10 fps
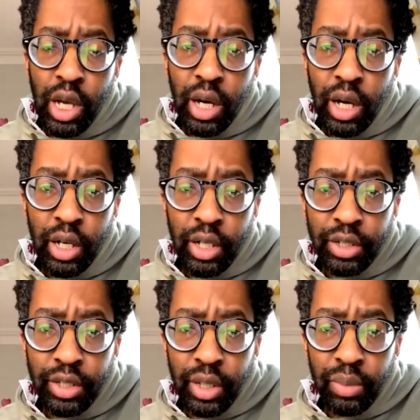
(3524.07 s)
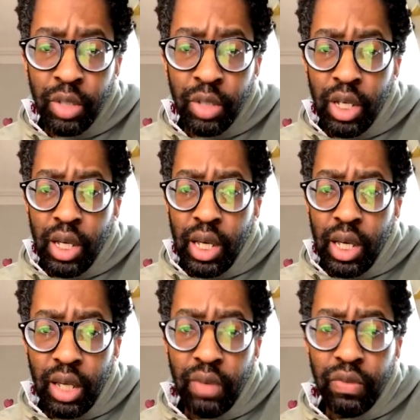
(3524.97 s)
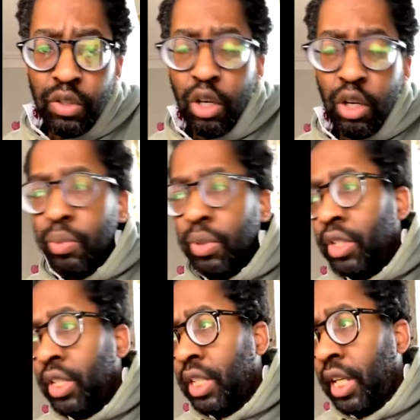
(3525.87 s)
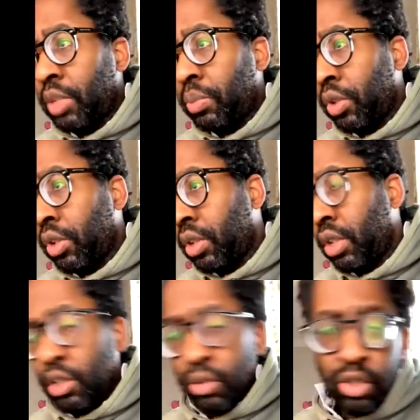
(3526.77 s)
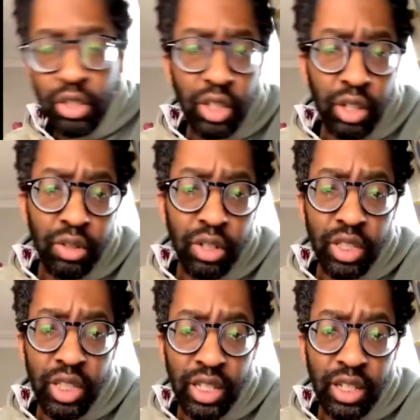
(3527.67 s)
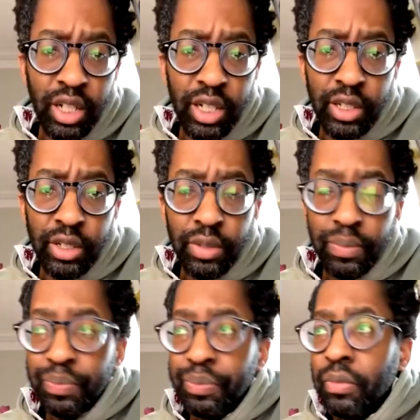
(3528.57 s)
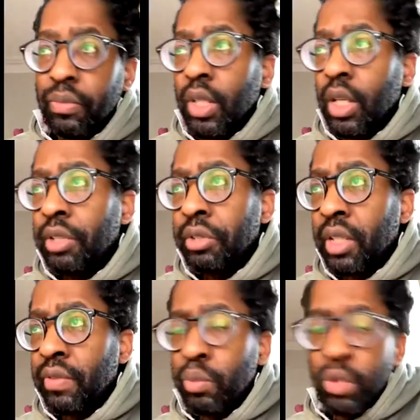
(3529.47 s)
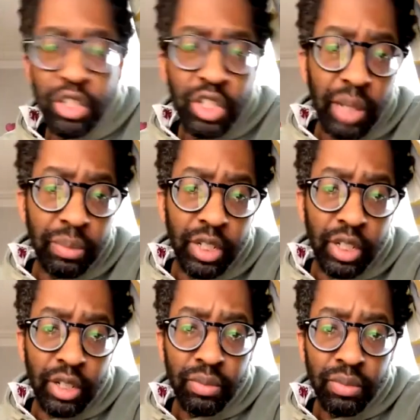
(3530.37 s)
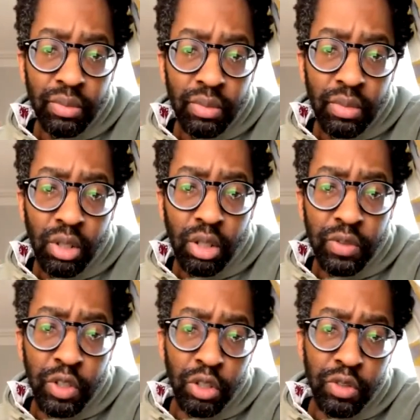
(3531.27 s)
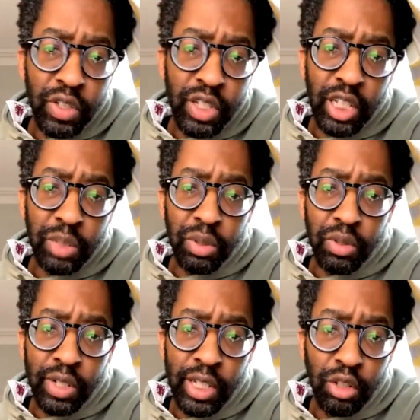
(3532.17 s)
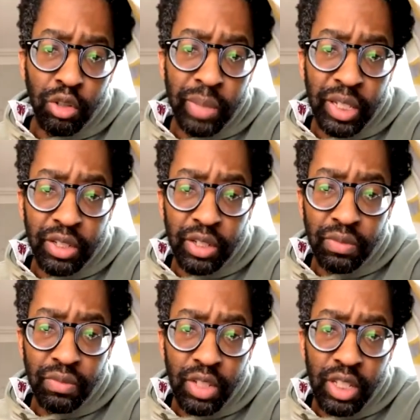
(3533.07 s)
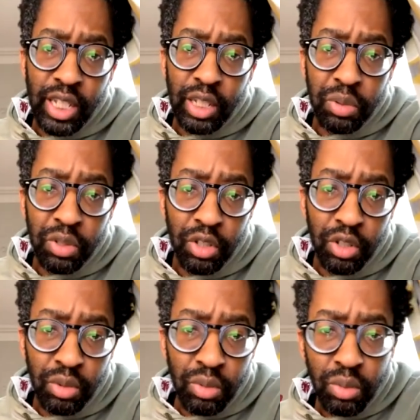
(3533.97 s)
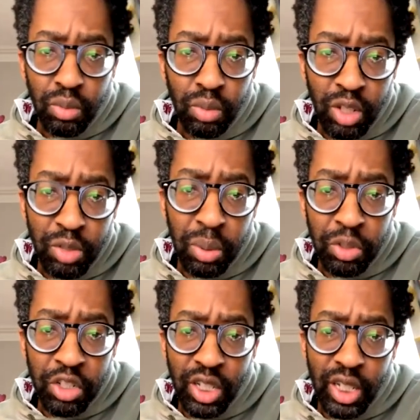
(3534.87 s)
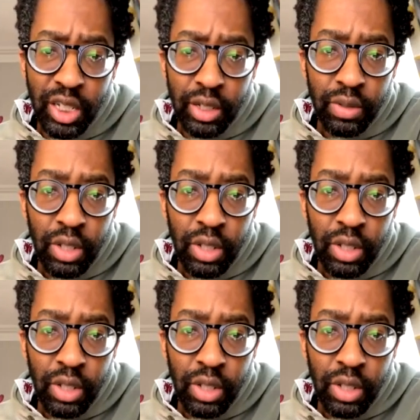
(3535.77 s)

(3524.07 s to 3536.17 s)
I ask them, if you open a textbook, you're stuck on a desert island, and you're given one chapter of the Oxford textbook of clinical medicine to take with you, which one would you take?